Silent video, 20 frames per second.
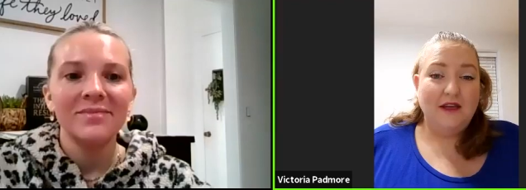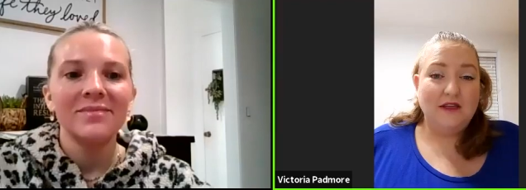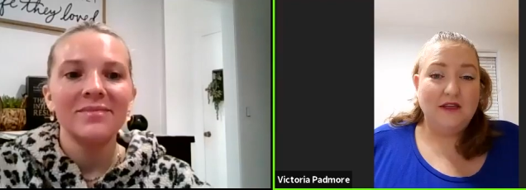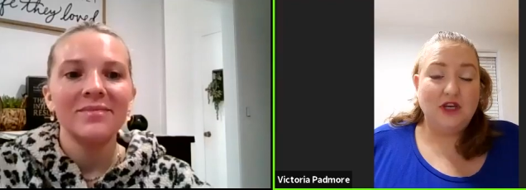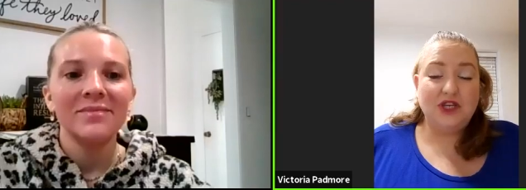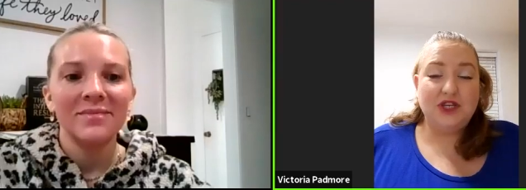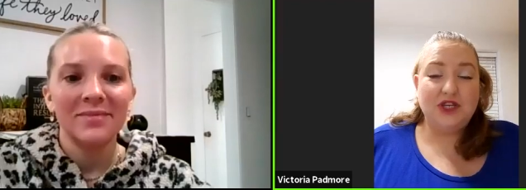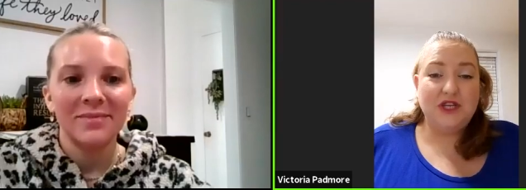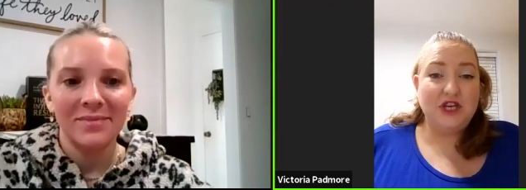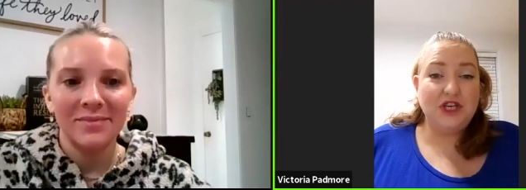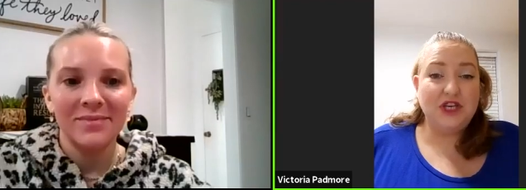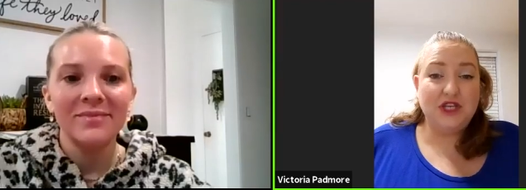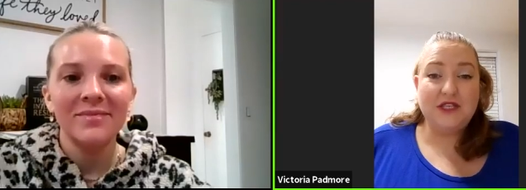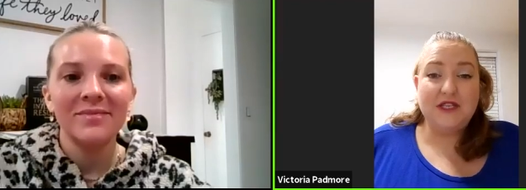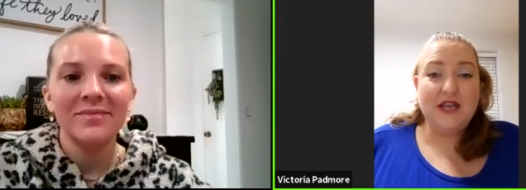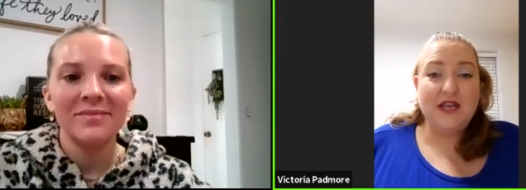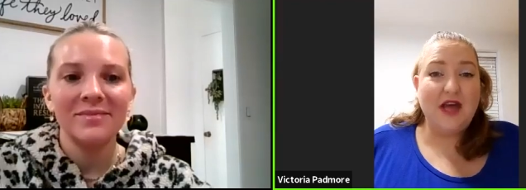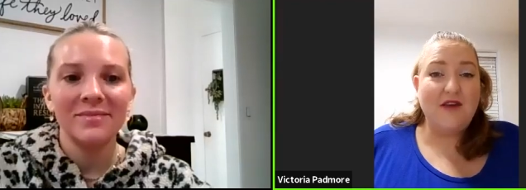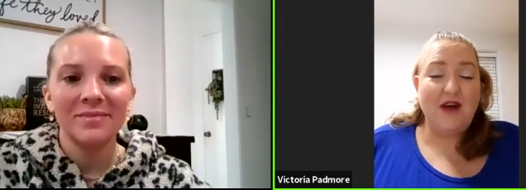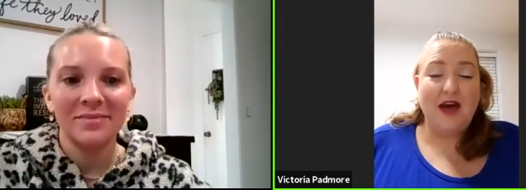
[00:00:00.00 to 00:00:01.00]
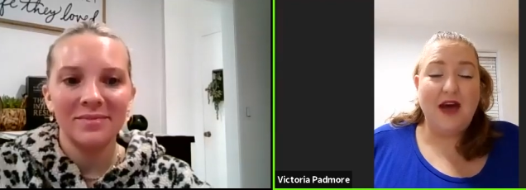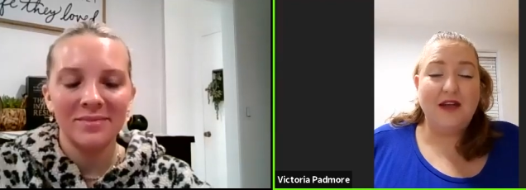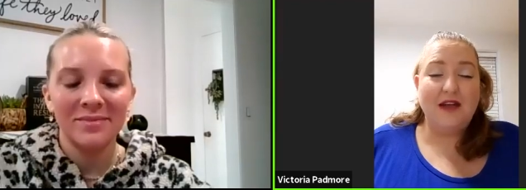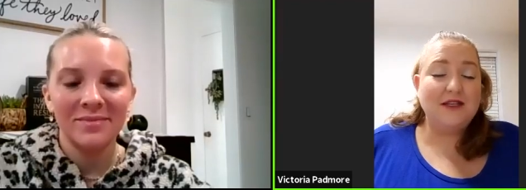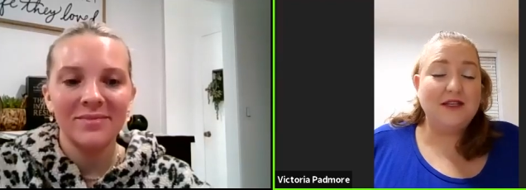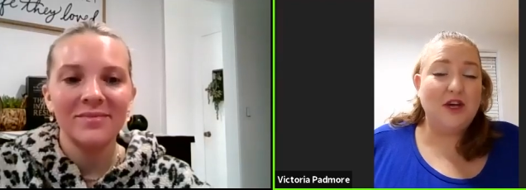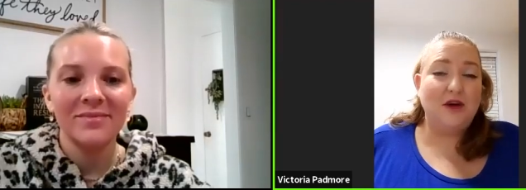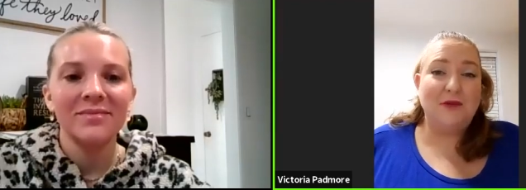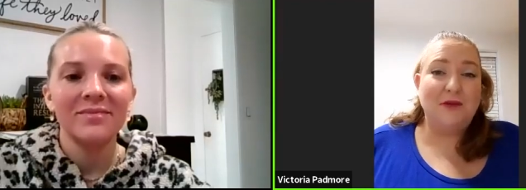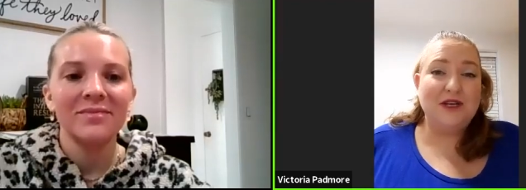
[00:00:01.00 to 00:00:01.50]
Speaker 1: So she said she's never
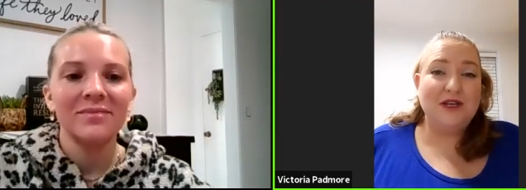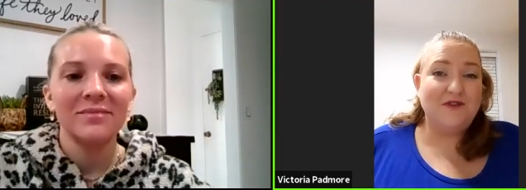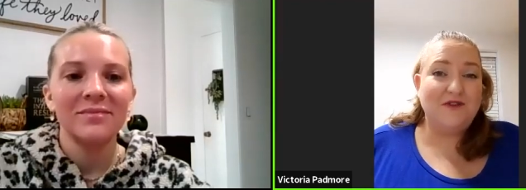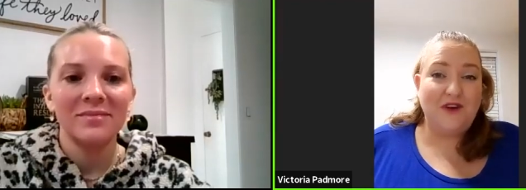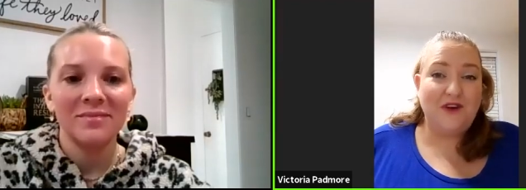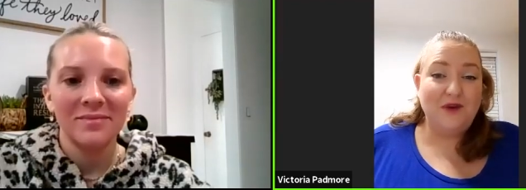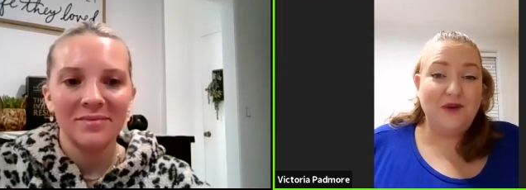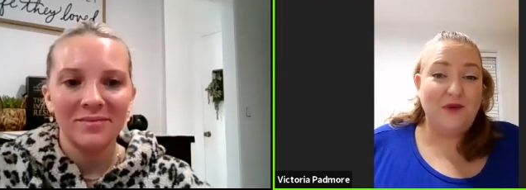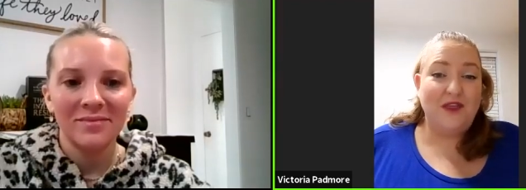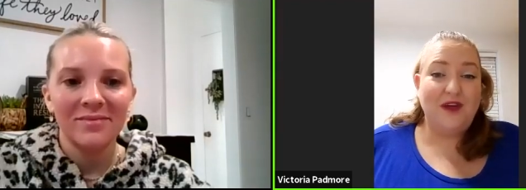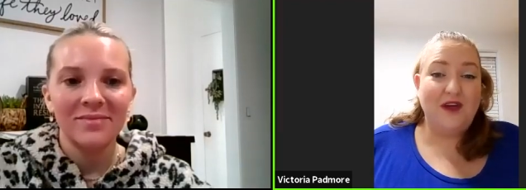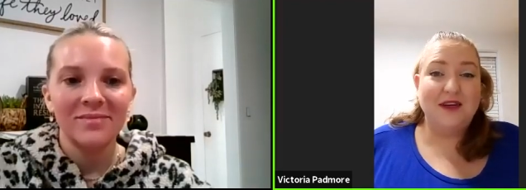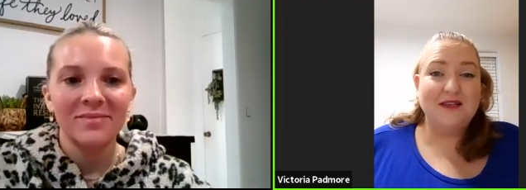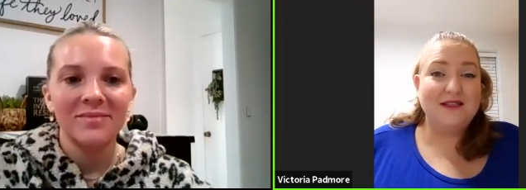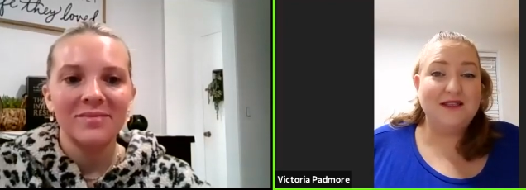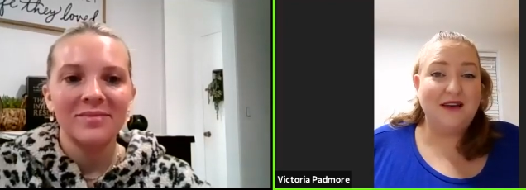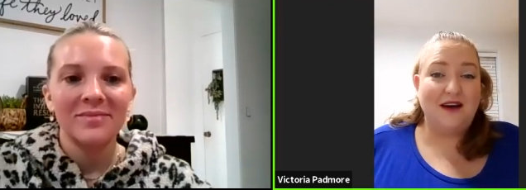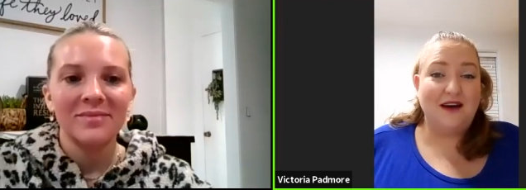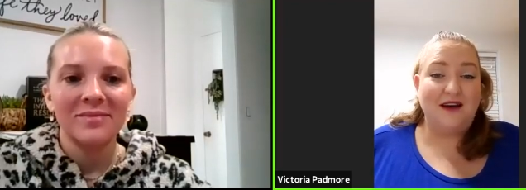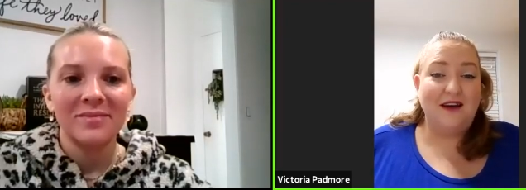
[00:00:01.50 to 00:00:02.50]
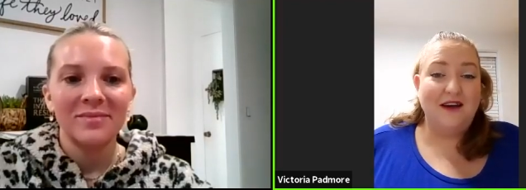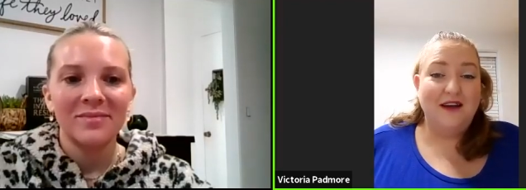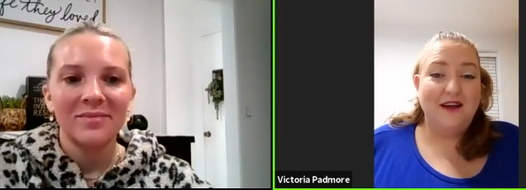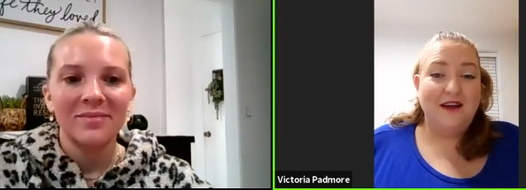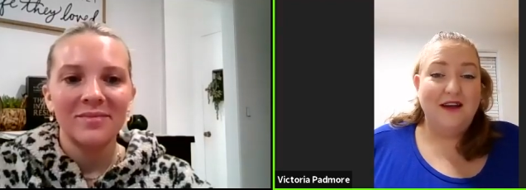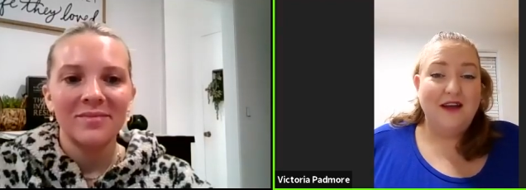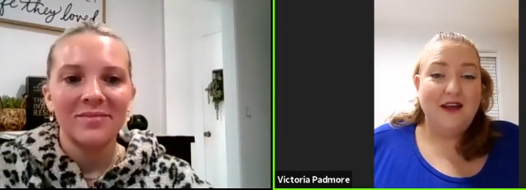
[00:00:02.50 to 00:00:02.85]
had so much fun with her son.